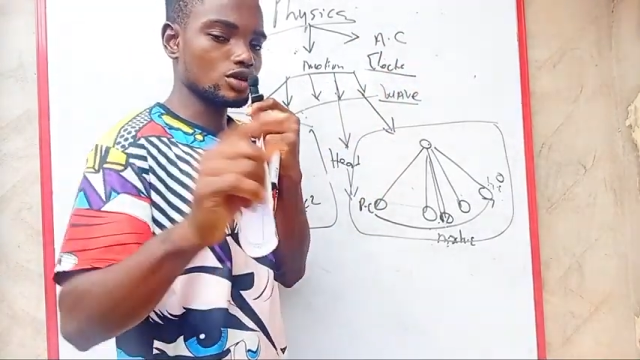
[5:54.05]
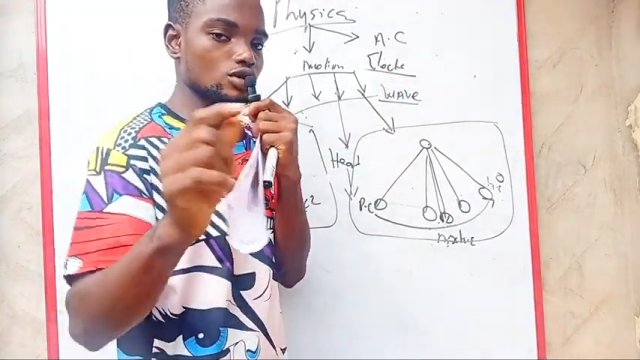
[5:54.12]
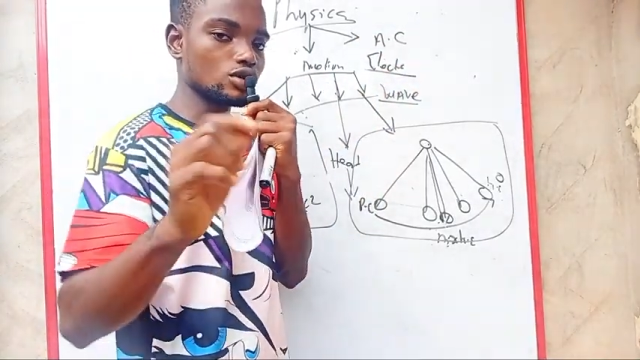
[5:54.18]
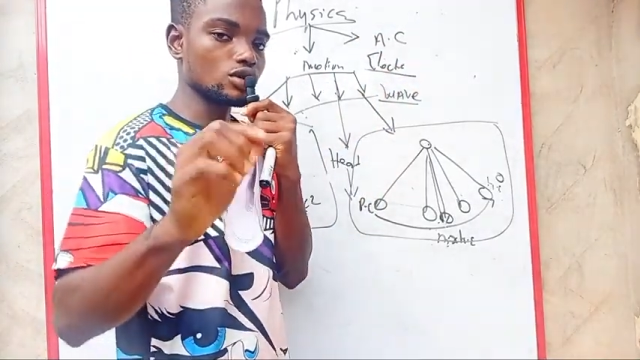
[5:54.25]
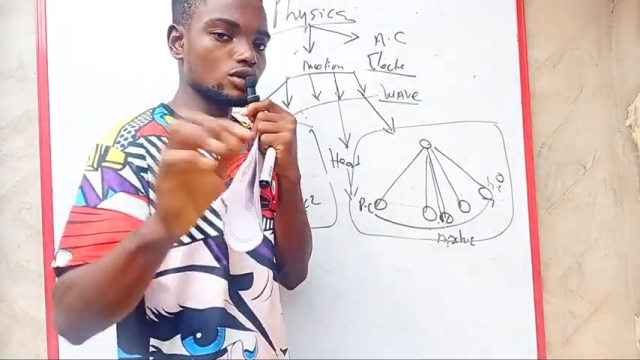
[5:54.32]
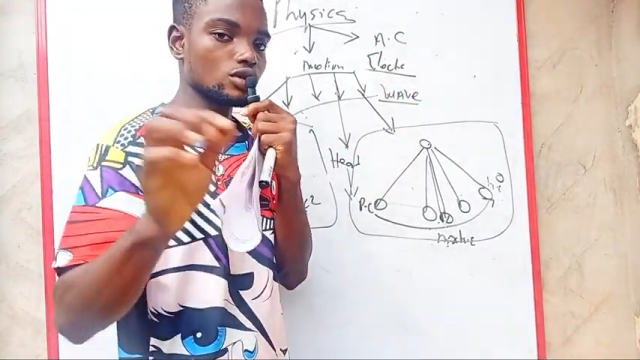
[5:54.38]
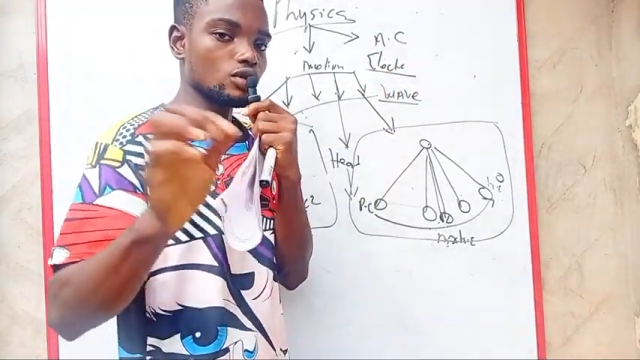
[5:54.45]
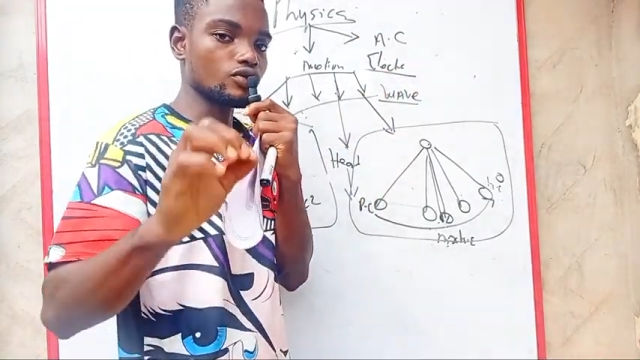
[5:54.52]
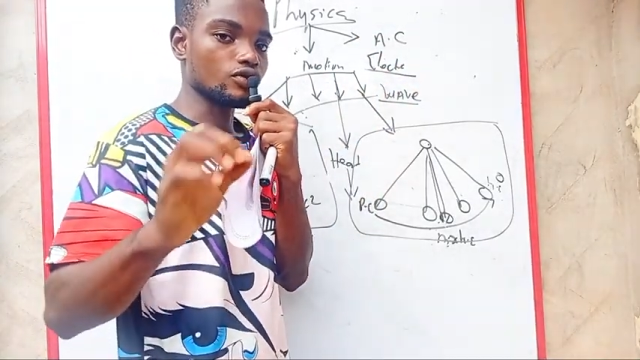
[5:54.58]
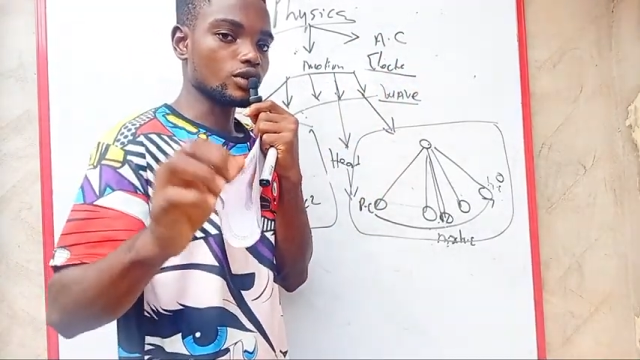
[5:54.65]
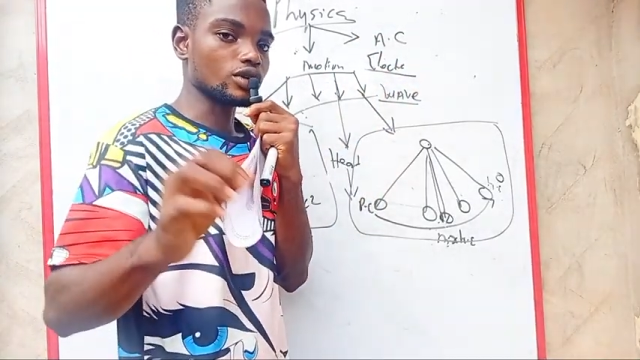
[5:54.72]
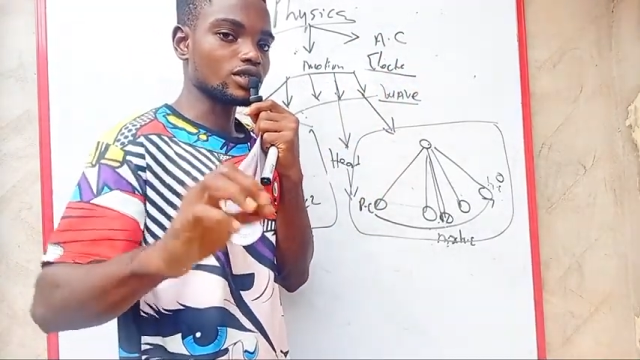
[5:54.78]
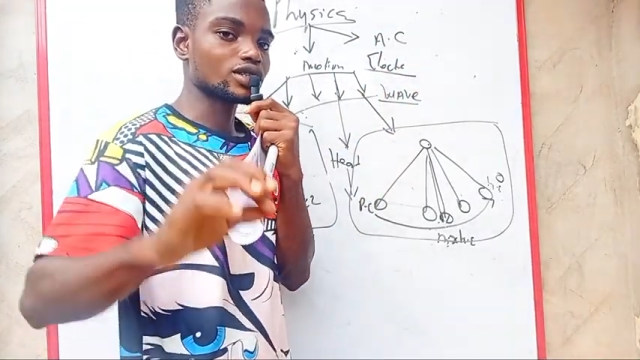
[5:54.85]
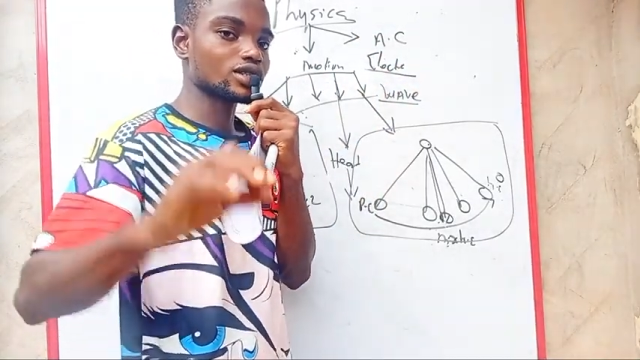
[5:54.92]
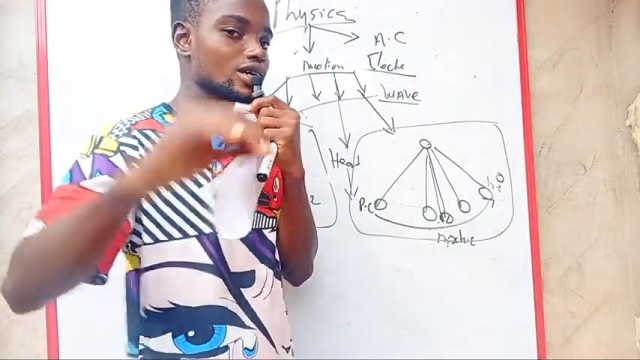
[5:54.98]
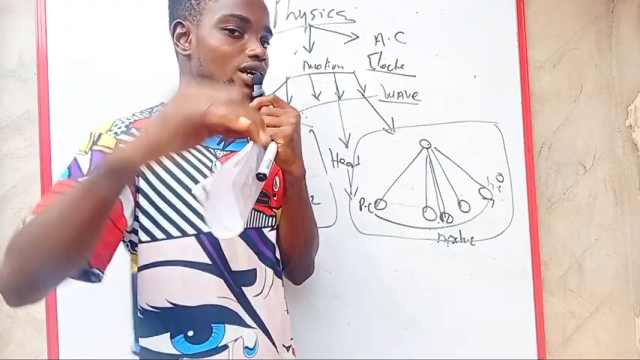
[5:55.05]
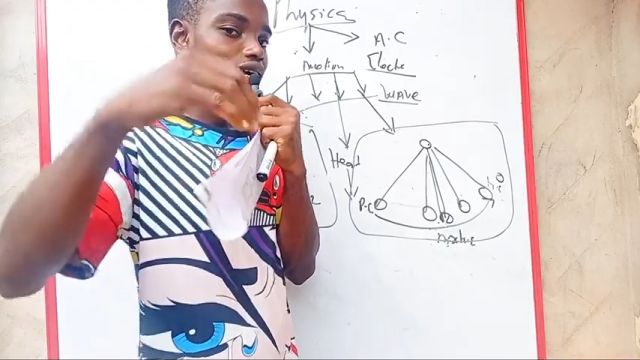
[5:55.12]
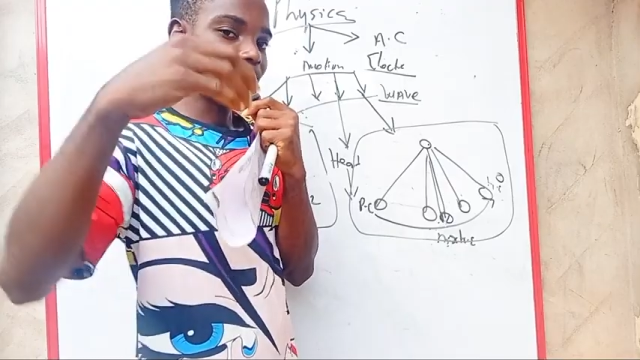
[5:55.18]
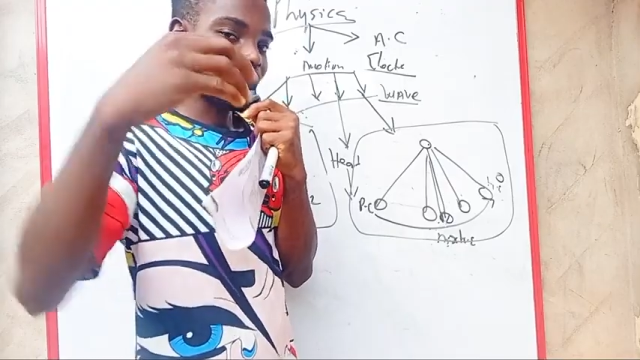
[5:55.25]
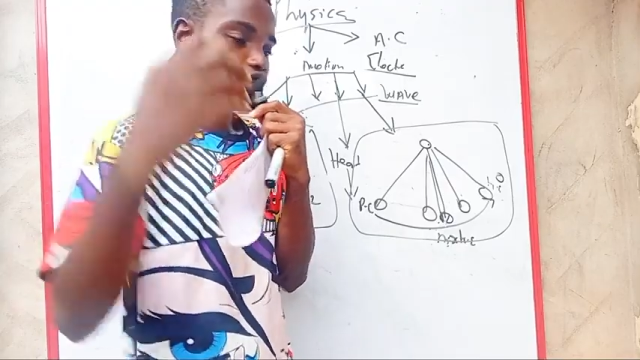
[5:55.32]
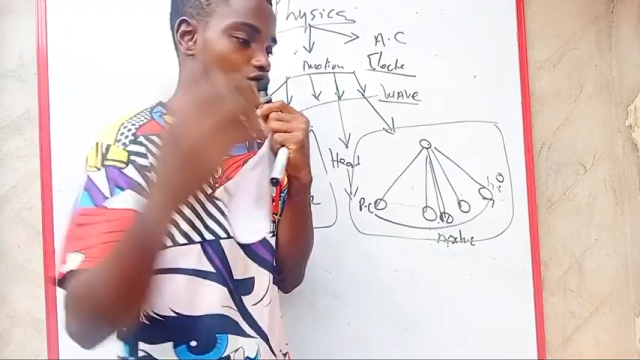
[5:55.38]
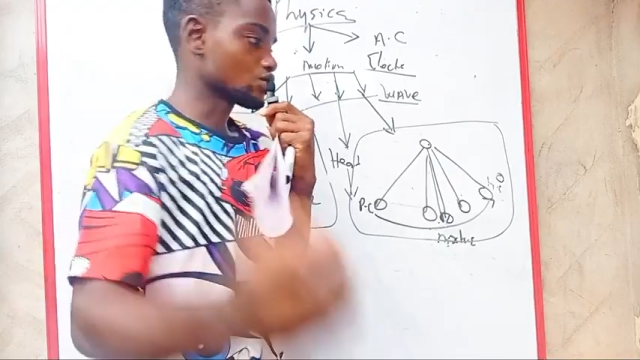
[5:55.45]
you're gonna look for it
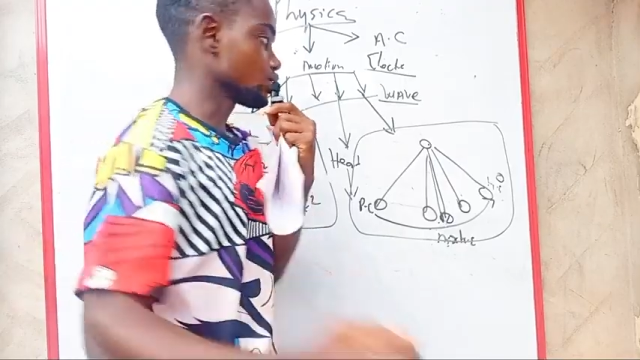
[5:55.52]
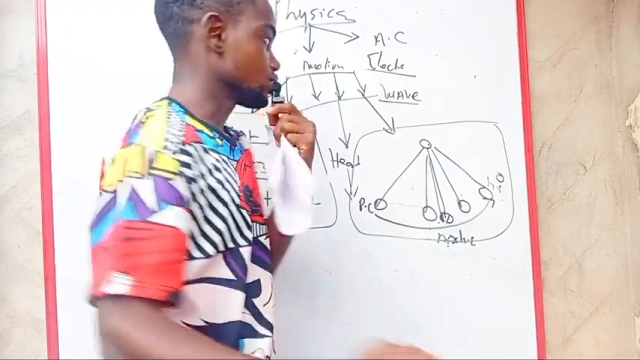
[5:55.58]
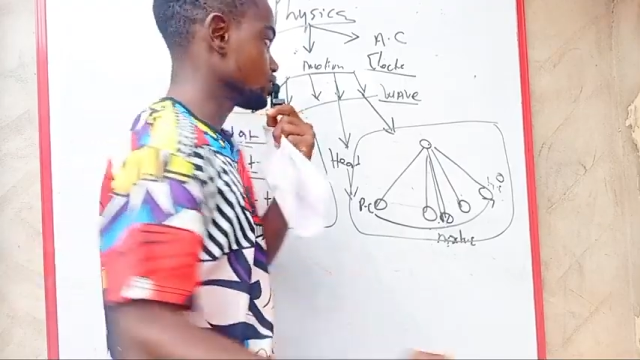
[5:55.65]
and